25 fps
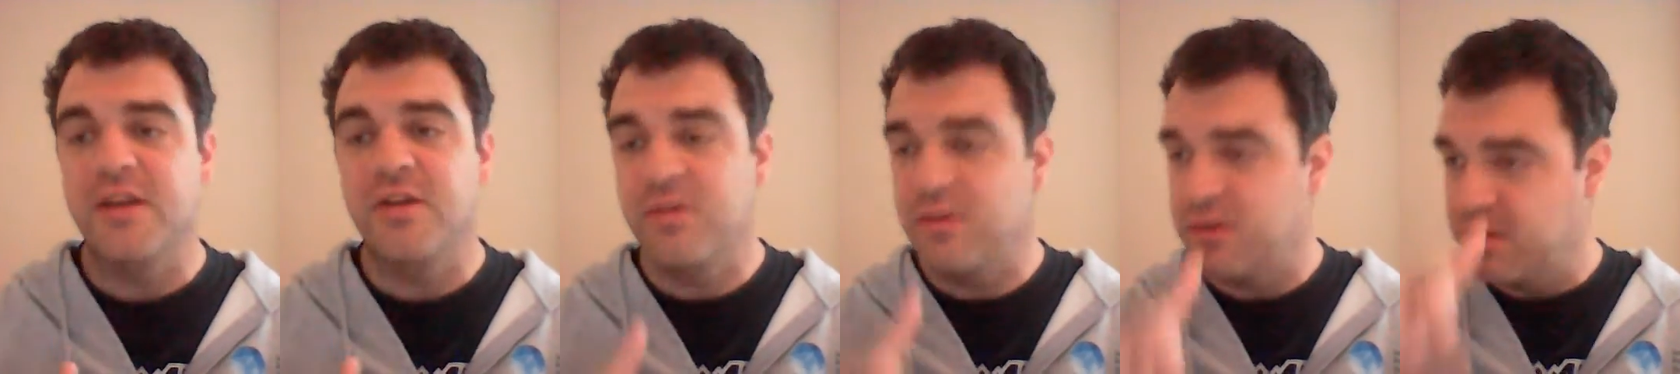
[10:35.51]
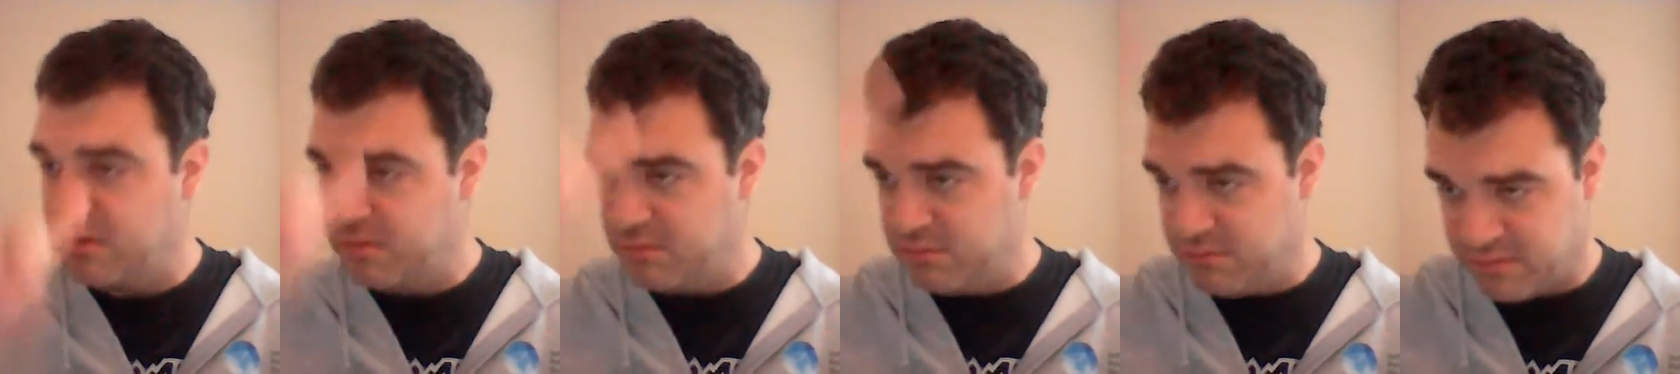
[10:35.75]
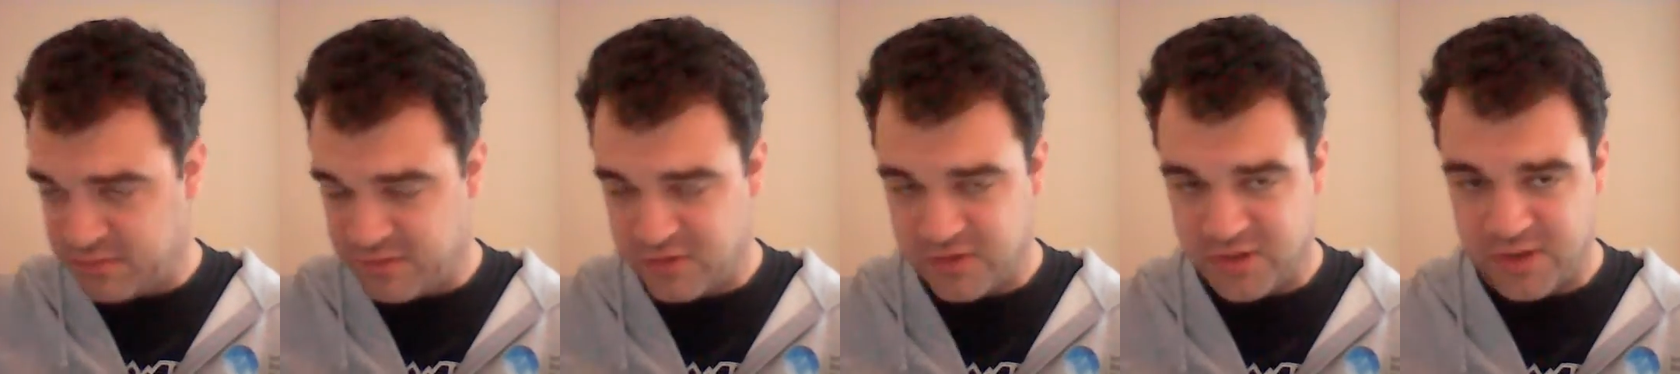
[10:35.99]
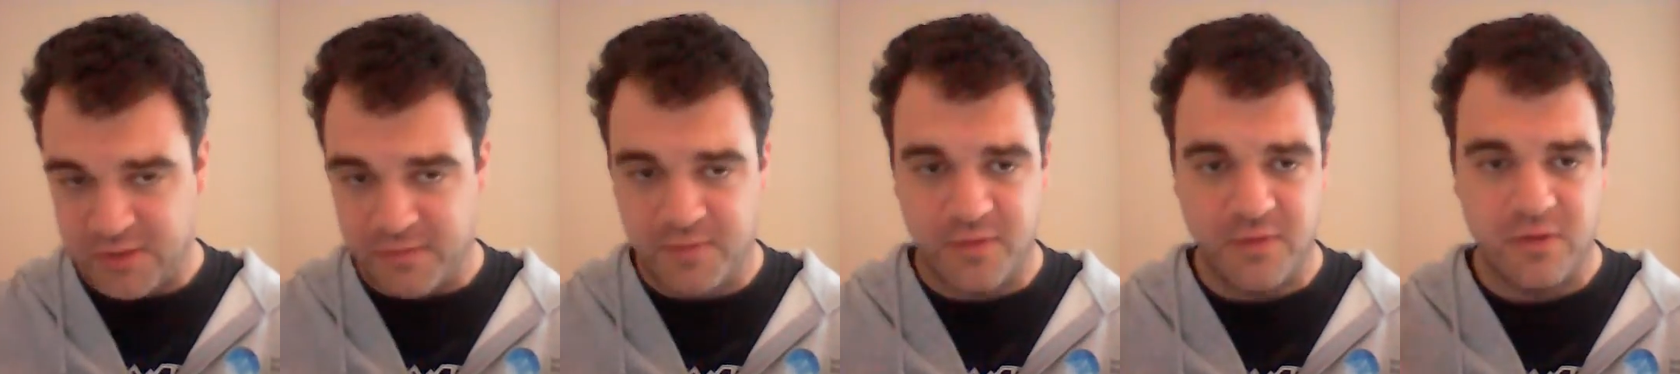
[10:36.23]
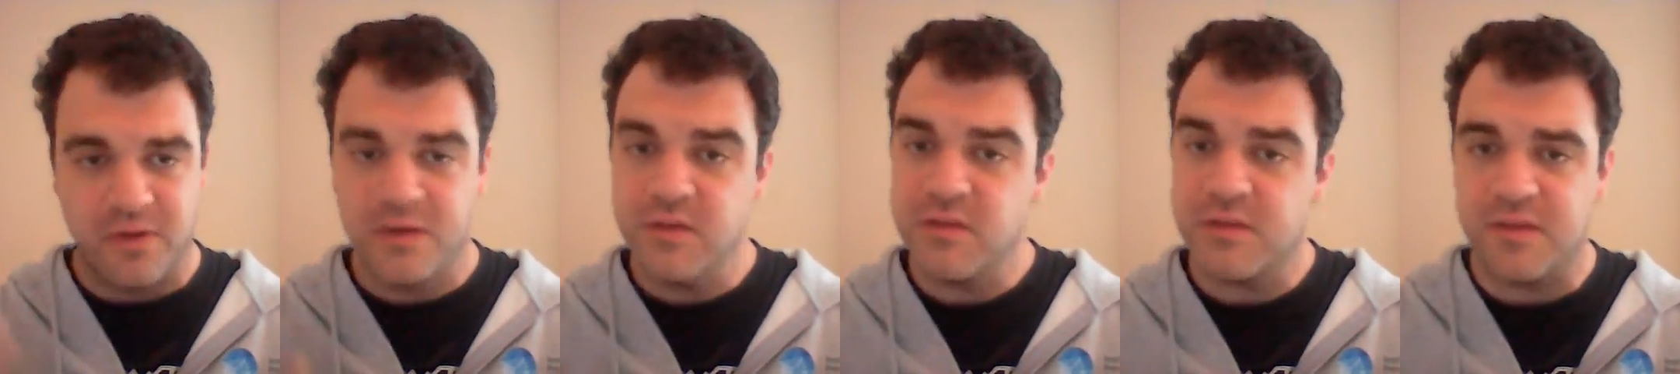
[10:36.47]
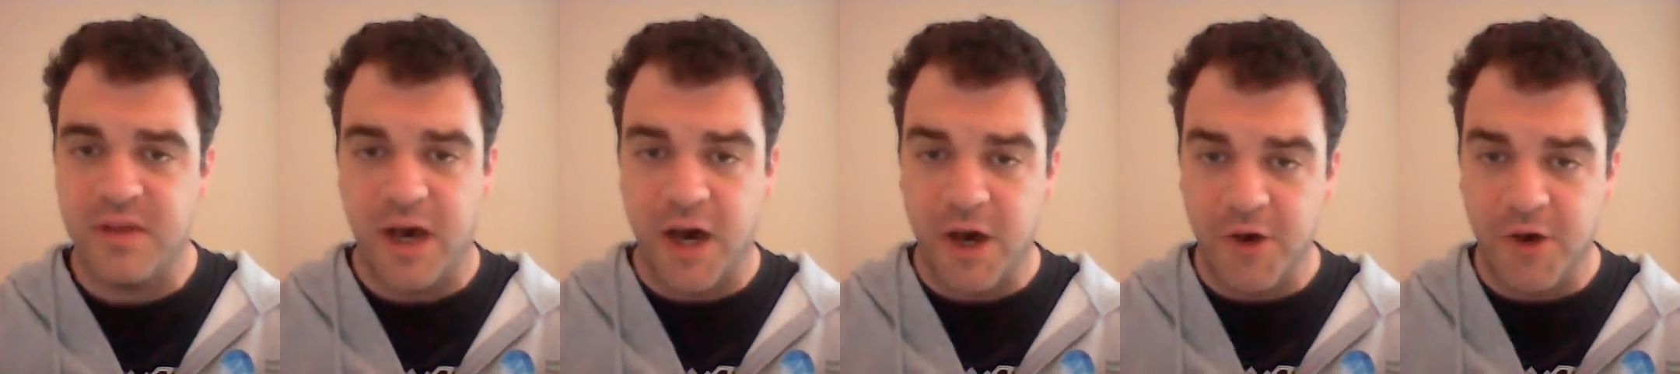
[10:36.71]
you can shift for
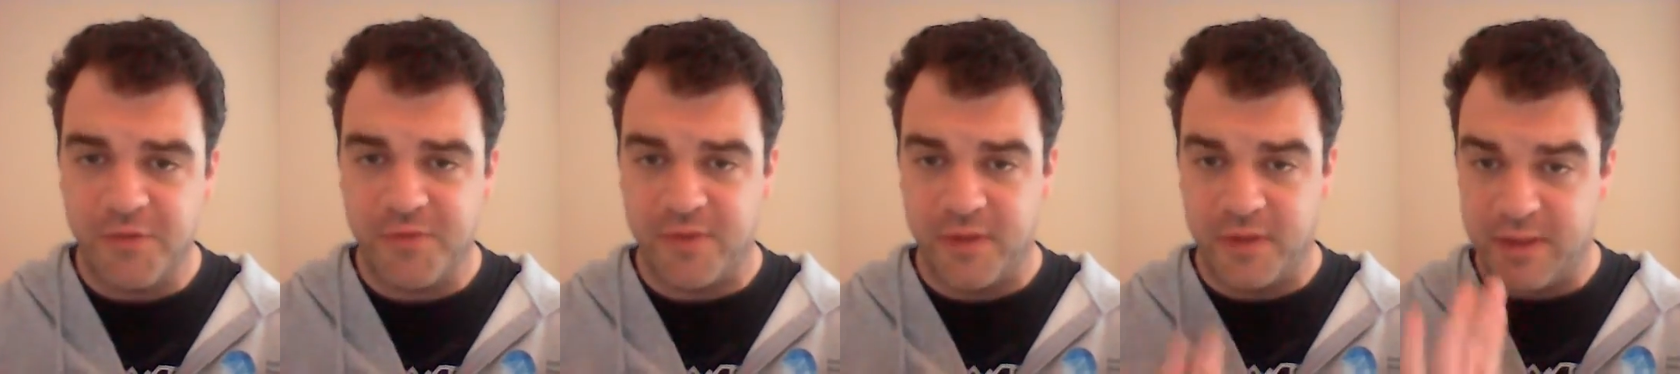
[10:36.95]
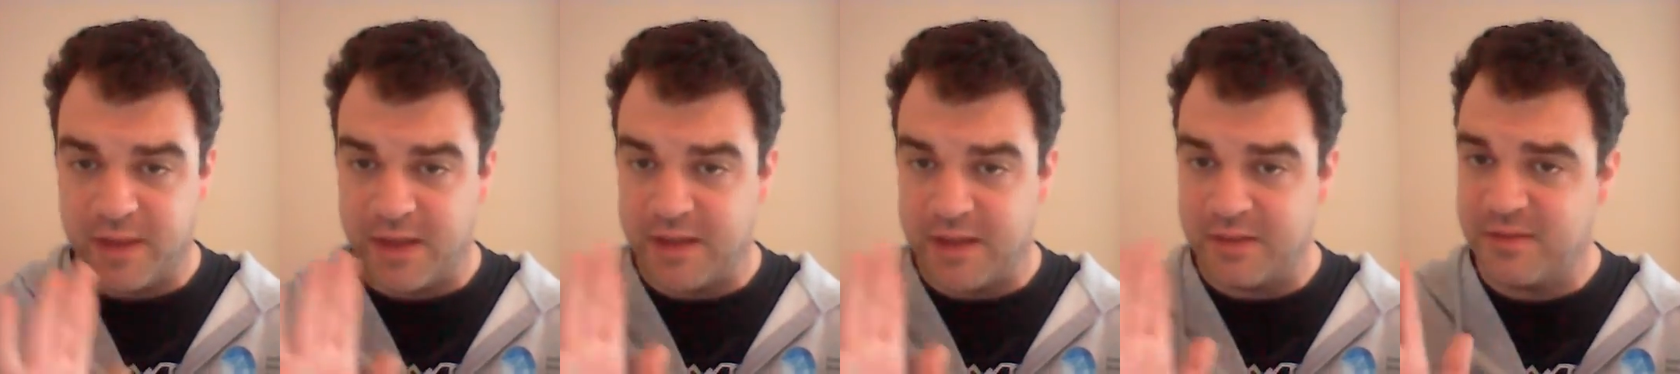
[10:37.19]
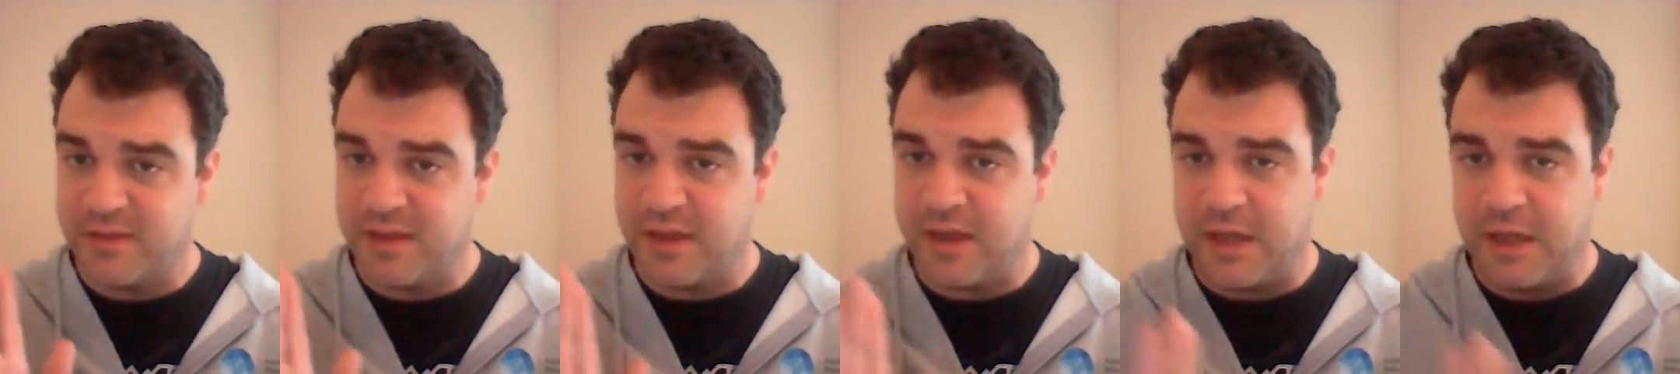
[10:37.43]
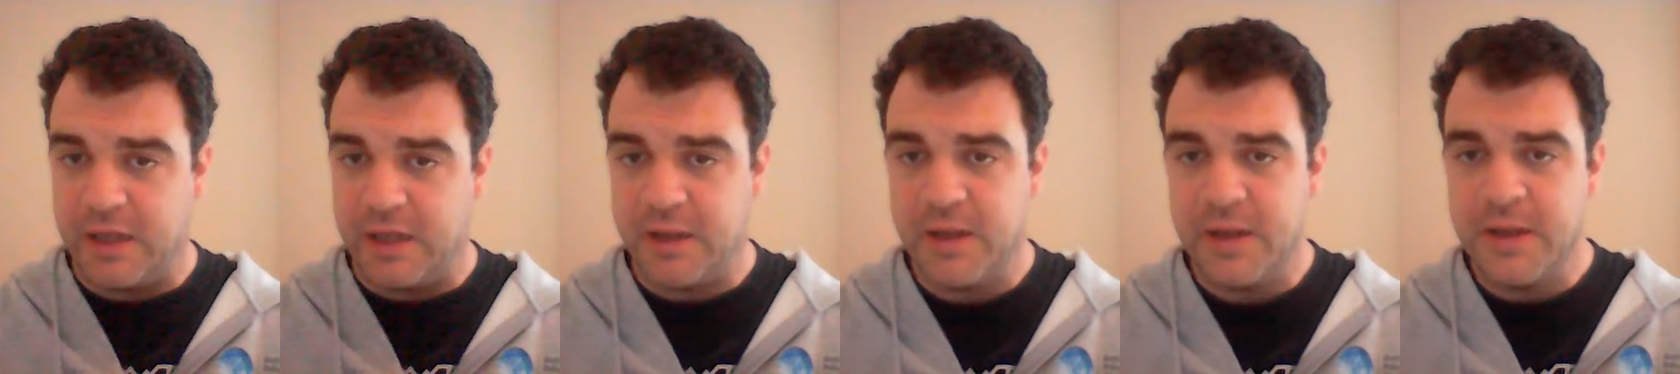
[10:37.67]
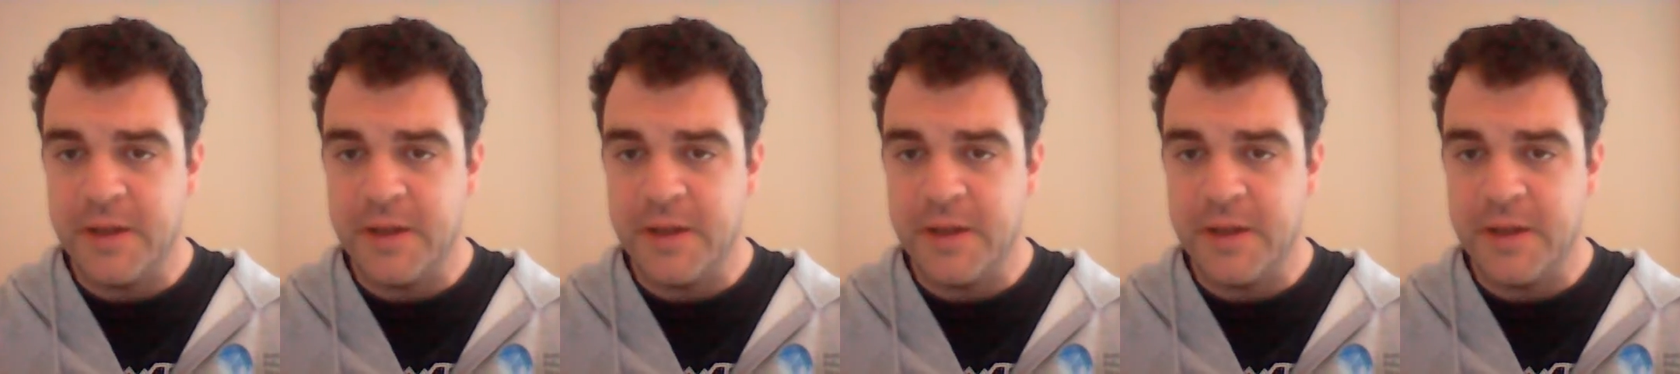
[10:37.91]
yourself, and that's it.